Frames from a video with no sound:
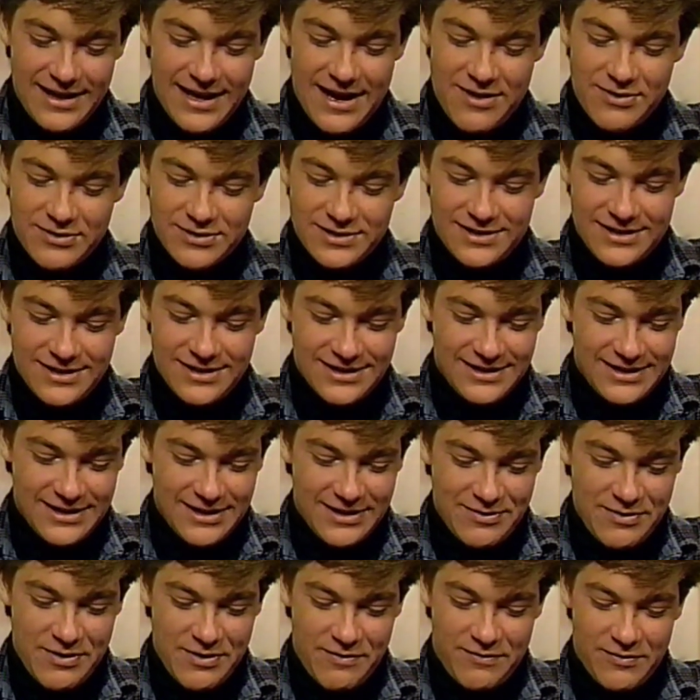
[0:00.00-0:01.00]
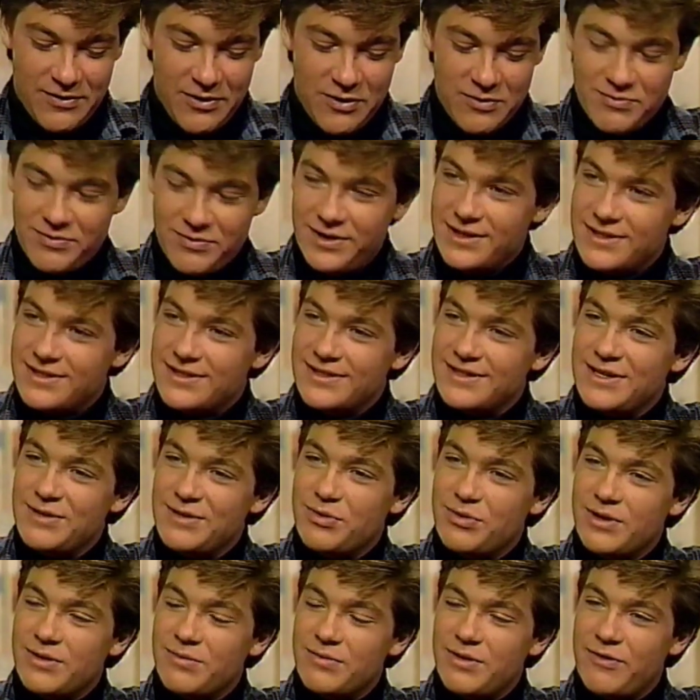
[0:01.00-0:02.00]
that was just a foam piece that they
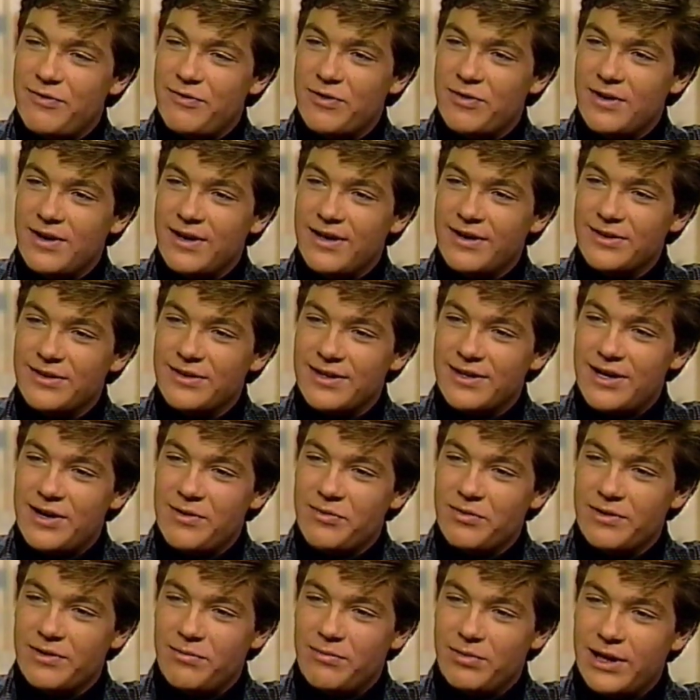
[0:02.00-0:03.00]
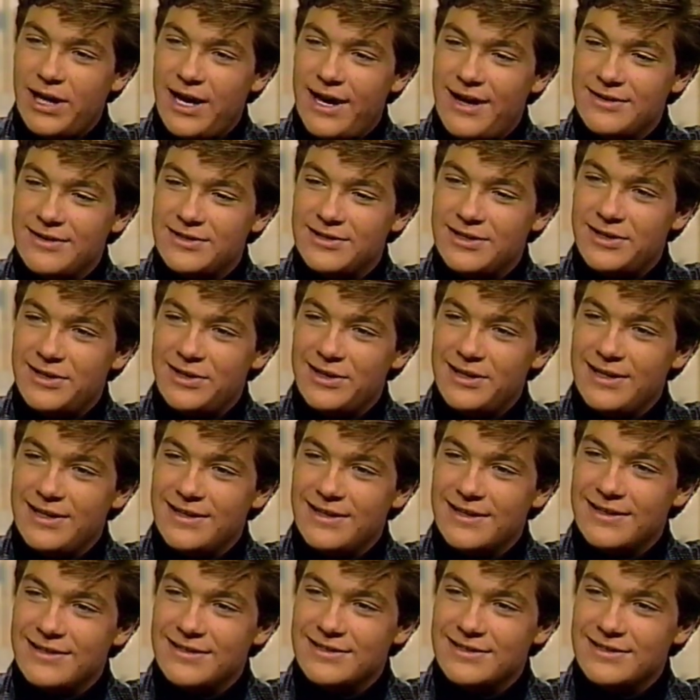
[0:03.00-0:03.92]
put on my forehead with a couple of bladders underneath it.